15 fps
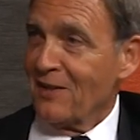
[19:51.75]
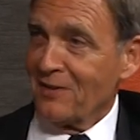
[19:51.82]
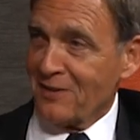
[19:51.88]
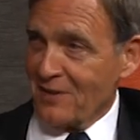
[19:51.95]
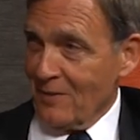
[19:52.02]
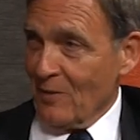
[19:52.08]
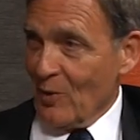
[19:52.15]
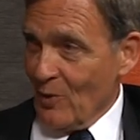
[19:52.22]

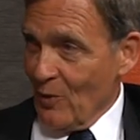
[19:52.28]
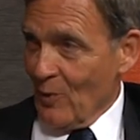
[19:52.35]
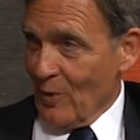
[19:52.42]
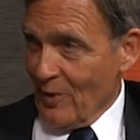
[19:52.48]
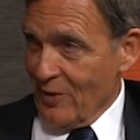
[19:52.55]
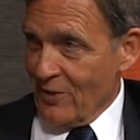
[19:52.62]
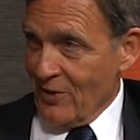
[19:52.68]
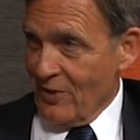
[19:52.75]
similar
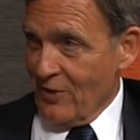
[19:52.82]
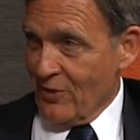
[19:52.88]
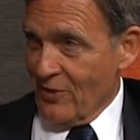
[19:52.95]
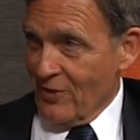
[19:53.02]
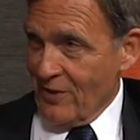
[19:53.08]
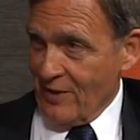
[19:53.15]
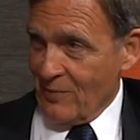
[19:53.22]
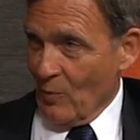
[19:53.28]

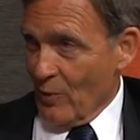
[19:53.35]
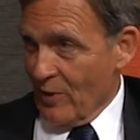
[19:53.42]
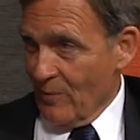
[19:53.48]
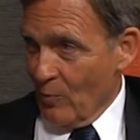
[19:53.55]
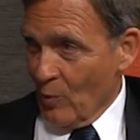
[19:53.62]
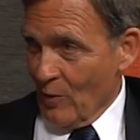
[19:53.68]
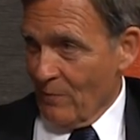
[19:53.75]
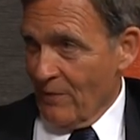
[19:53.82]
organizations,
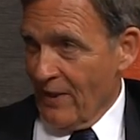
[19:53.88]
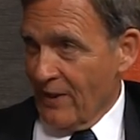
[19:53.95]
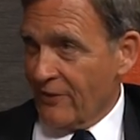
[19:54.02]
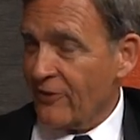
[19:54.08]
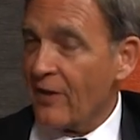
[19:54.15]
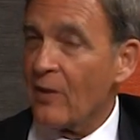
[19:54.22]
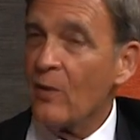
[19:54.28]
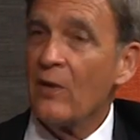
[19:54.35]
Export-Import banks.